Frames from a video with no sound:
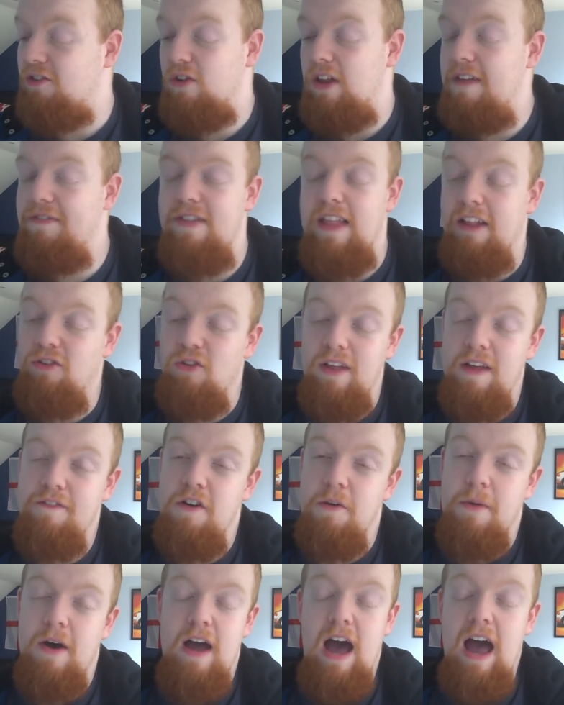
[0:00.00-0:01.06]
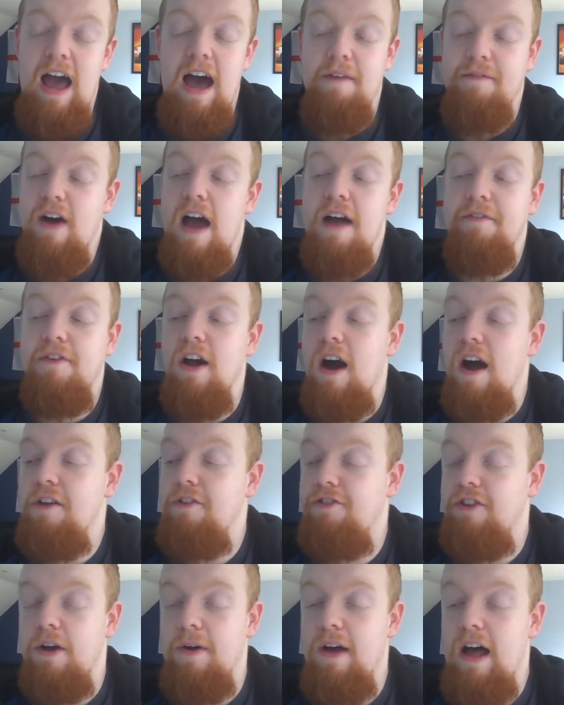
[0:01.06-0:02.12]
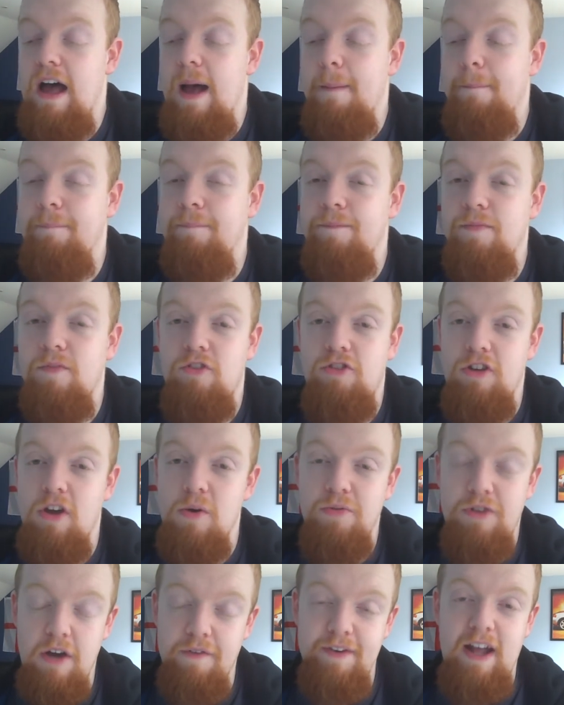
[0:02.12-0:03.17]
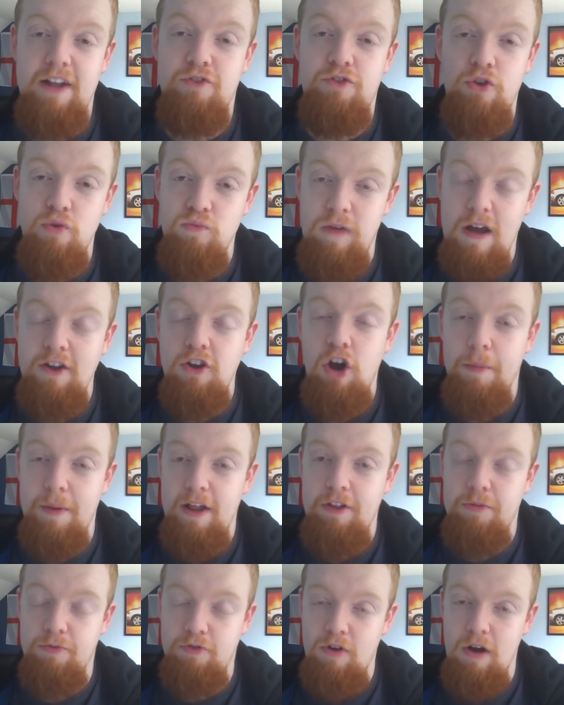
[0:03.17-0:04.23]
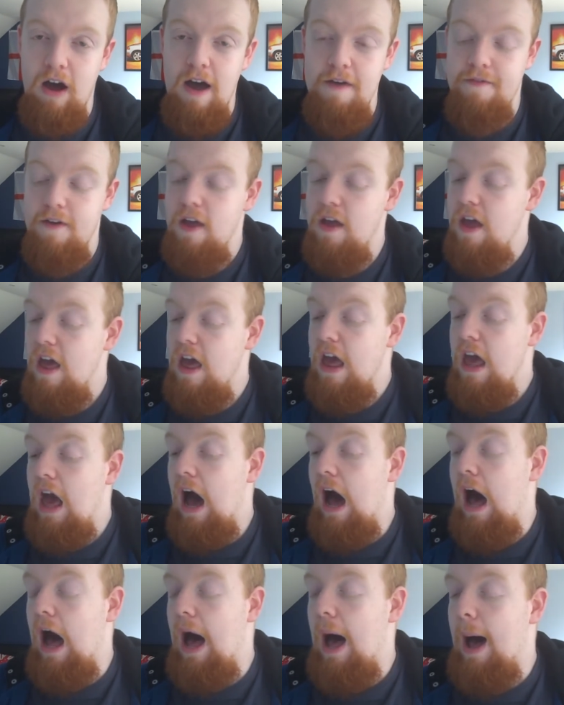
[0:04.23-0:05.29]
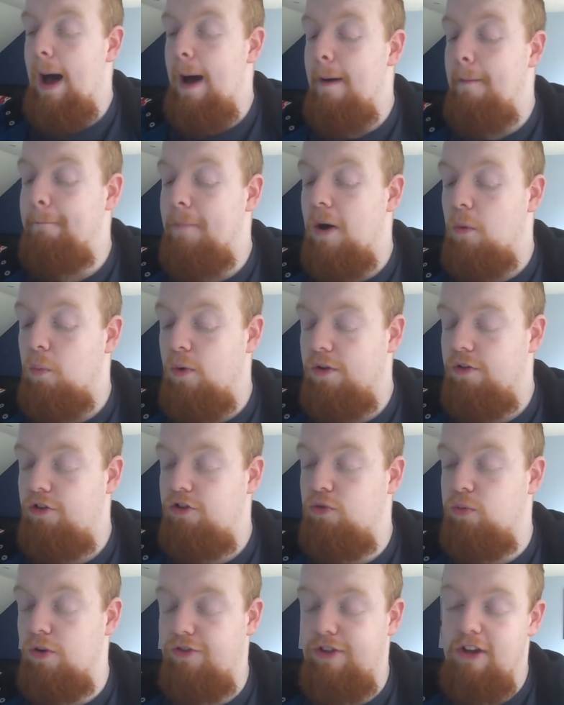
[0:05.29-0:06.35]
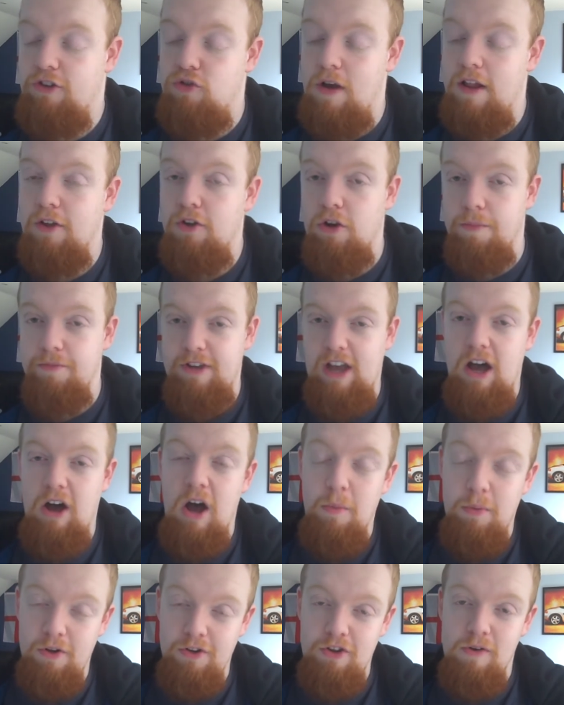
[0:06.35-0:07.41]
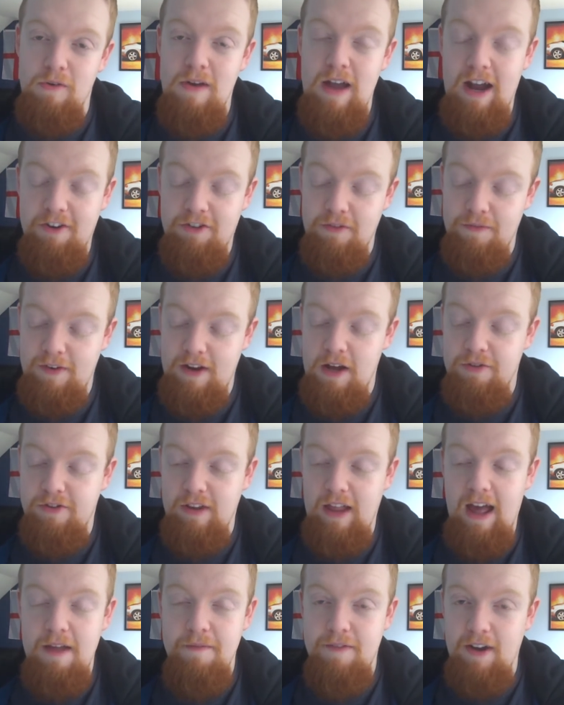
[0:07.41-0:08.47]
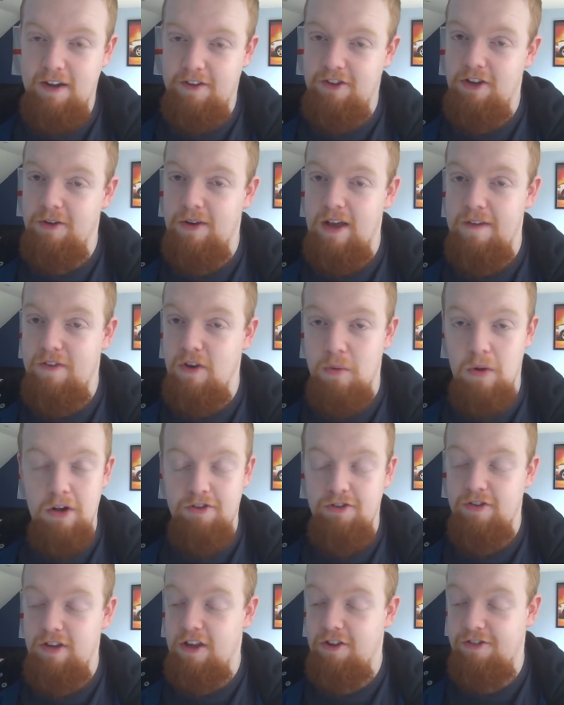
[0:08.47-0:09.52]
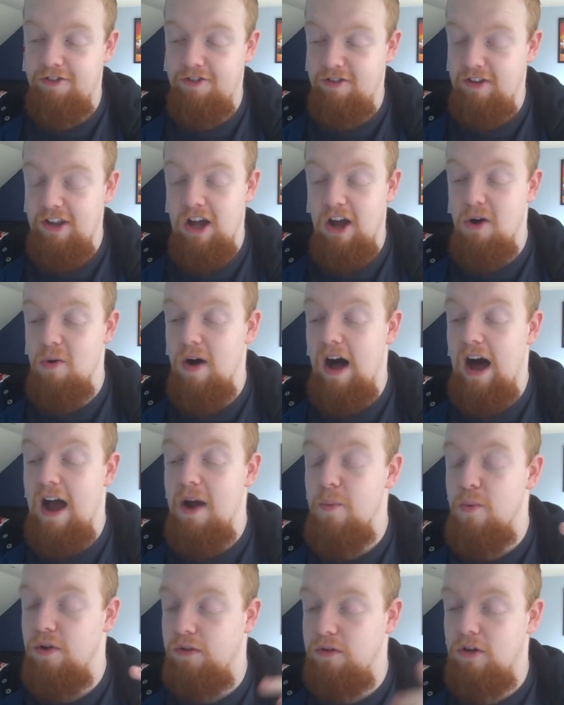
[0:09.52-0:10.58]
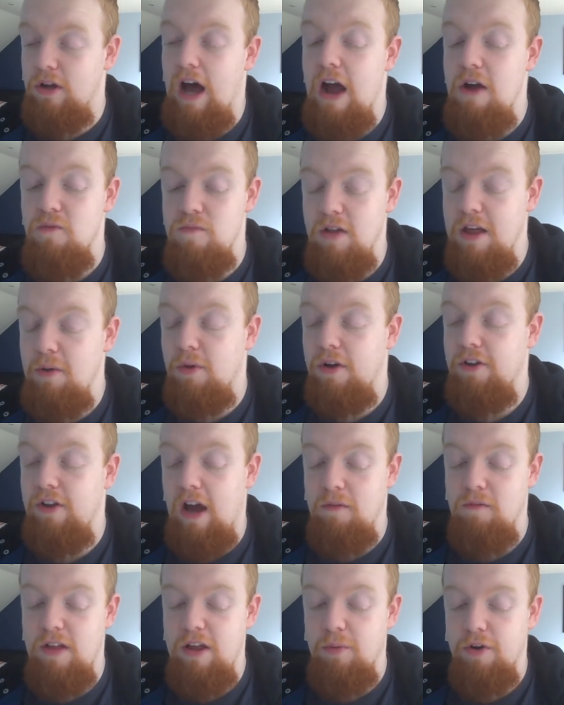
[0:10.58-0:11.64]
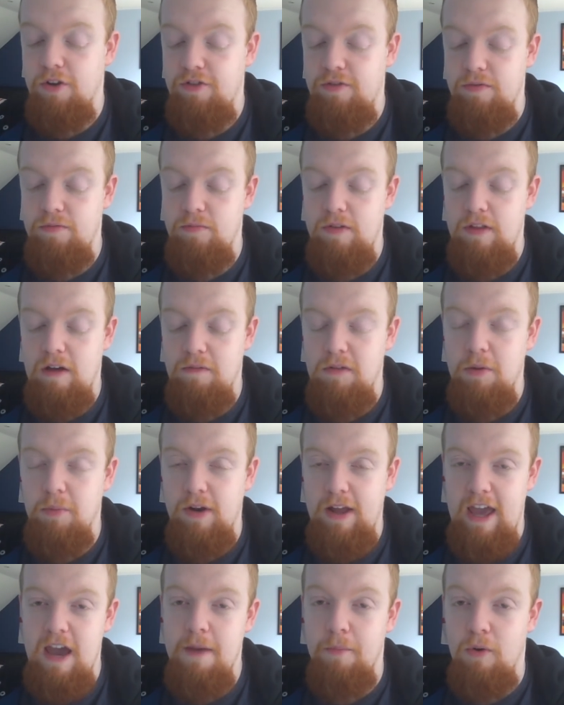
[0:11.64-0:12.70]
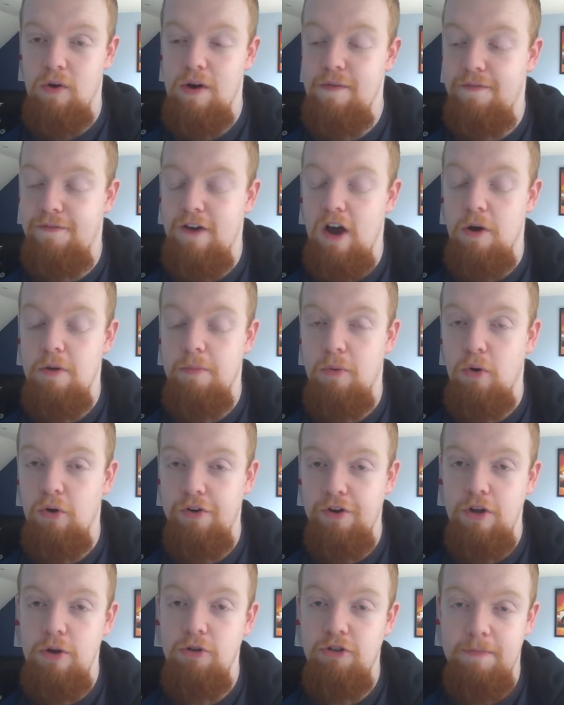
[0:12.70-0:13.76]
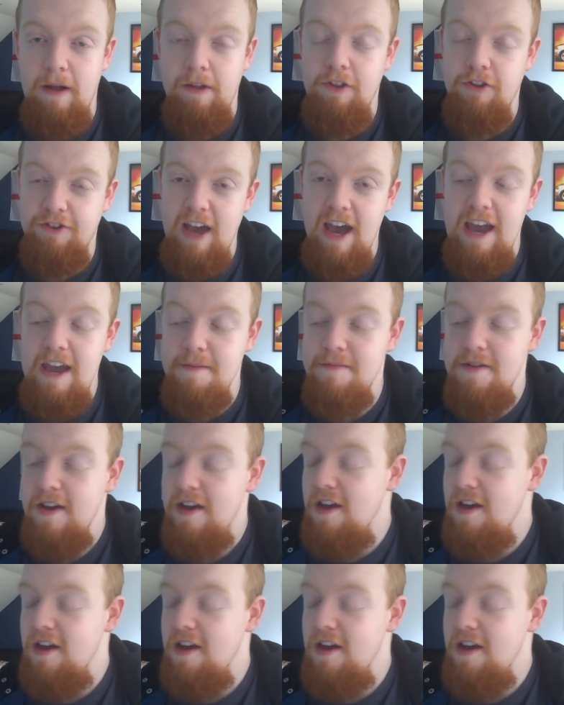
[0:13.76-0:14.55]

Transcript: all I, that's all the info I have I have guys. So um, so don't forget to rate, comment, and subscribe. Um, once once that trailer comes out, I will do a reaction video to that. And Vector Unit, if you're watching this, you know I would I really want to I really want to I really want to hear more info and more news about this game